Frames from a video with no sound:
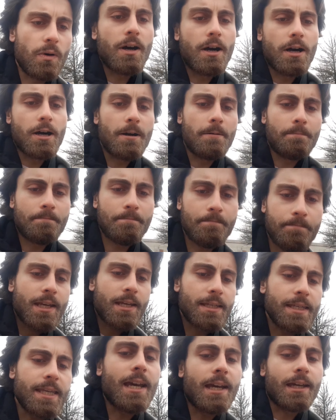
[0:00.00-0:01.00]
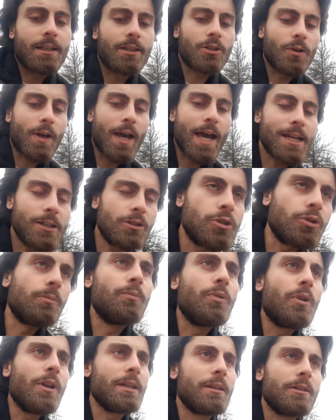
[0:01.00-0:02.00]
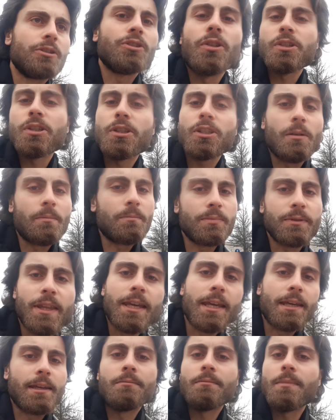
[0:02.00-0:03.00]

um, yeah, so I had to bring just something